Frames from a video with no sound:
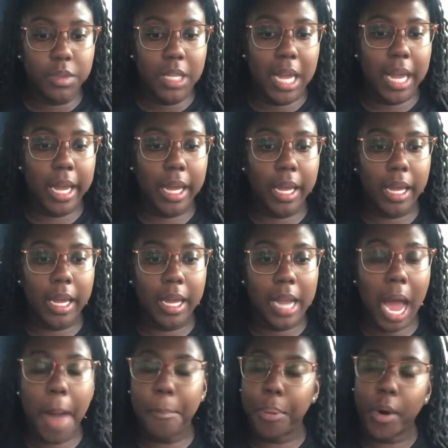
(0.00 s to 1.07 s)
and
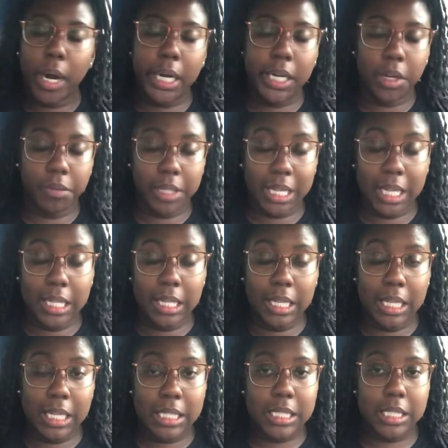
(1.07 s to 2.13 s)
I prayed over that
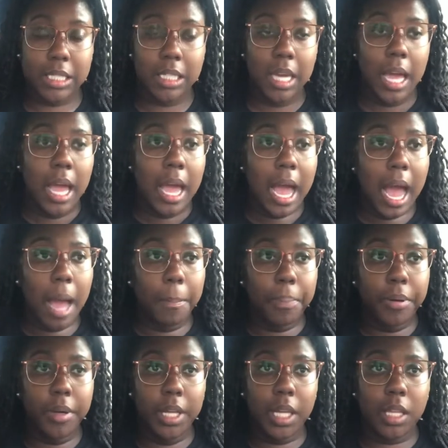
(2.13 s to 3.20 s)
list. I
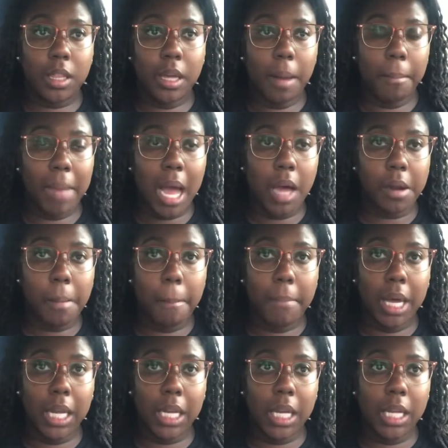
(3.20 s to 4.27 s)
put the amount of
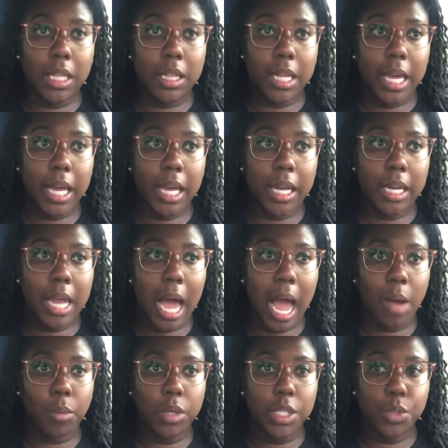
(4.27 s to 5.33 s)
money that
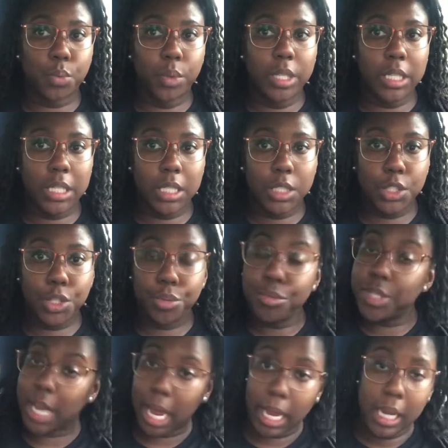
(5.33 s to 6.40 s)
I was willing to
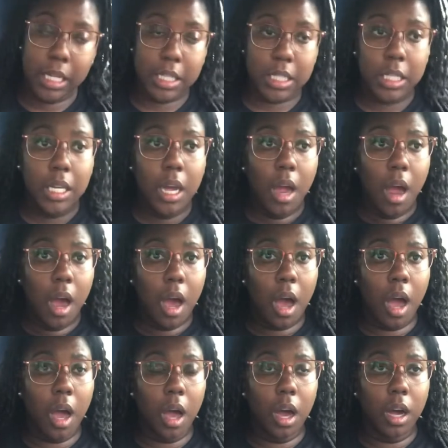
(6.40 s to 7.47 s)
take.
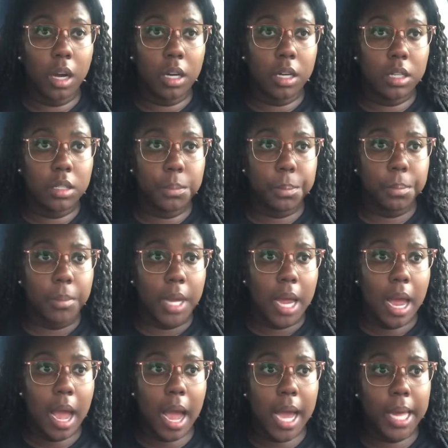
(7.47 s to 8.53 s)
Um,
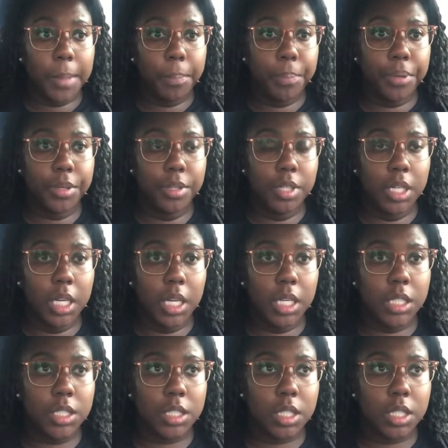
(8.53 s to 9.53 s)
I put